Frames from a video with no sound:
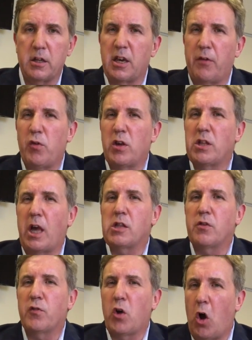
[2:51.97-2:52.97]
To give you a
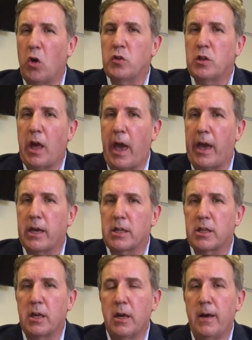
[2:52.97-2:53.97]
sense of context,